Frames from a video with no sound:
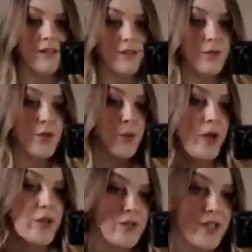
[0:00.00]
This also
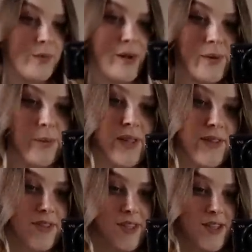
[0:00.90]
works really well
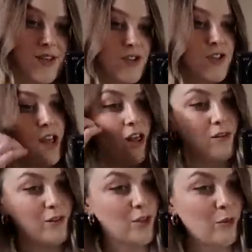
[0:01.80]
with the shirt
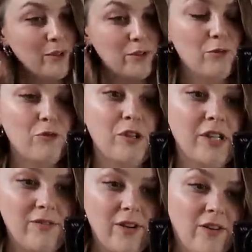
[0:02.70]
over the top. It's a
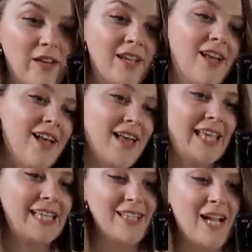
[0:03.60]
really very
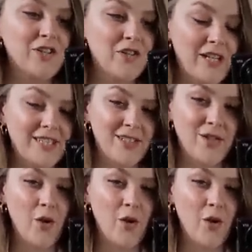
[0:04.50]
exaggerated